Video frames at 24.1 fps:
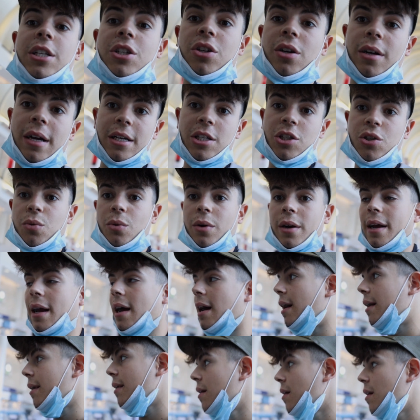took, I swear to
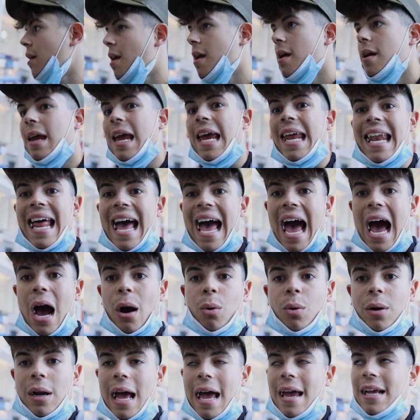God, an
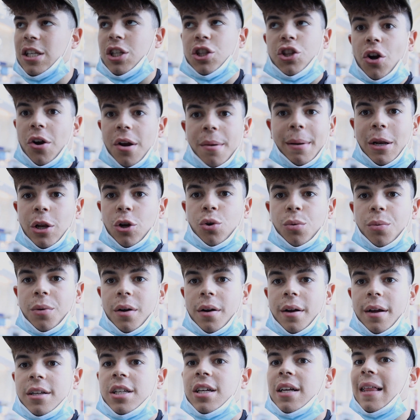hour and a half. It's a 30 minute Uber.
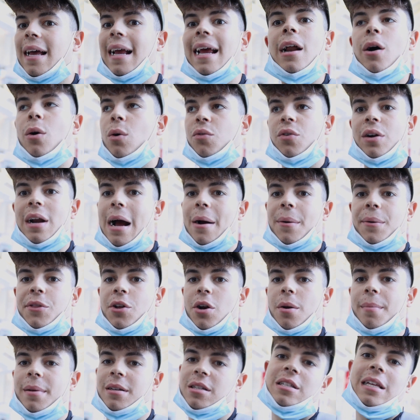It took like over an hour and
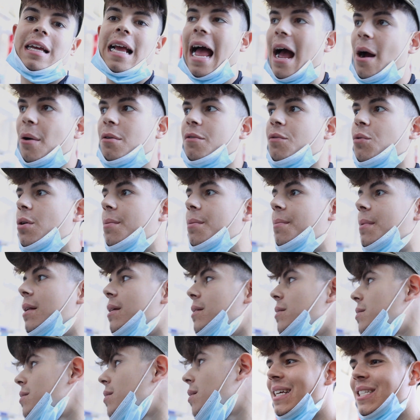30 minutes, like an hour and 40
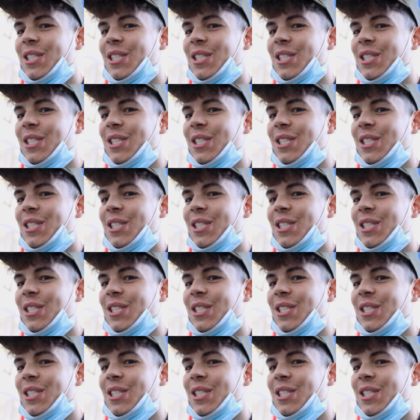minutes.